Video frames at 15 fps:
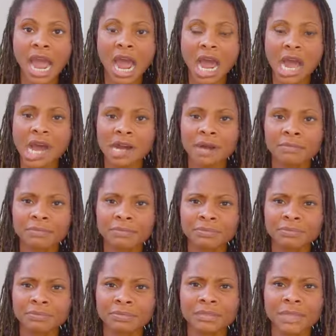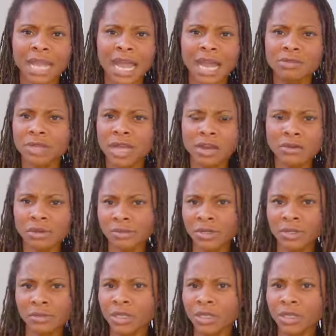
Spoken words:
I'm going to